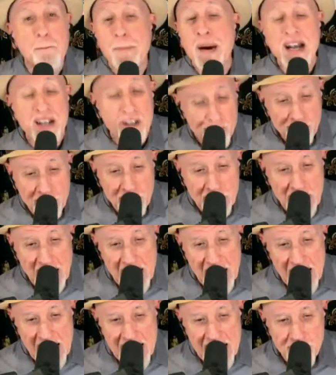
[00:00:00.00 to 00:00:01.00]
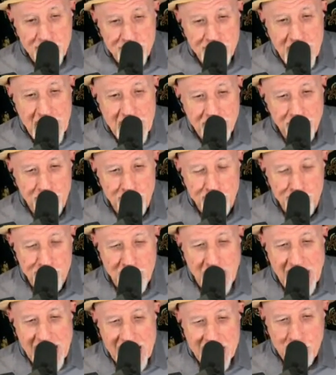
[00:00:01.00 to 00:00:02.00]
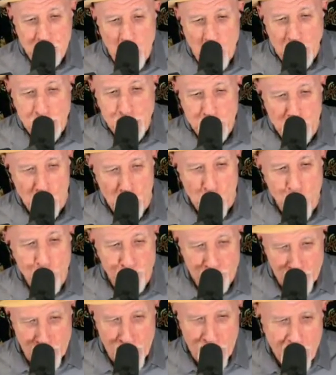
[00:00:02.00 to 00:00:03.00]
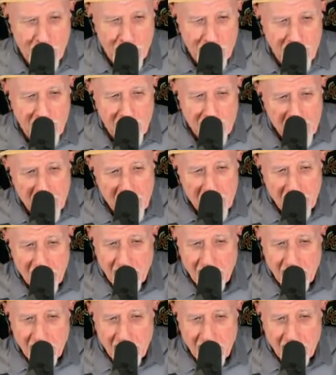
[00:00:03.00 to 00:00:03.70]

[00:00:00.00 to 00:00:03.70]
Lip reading: but his lies can't disguise what you fear.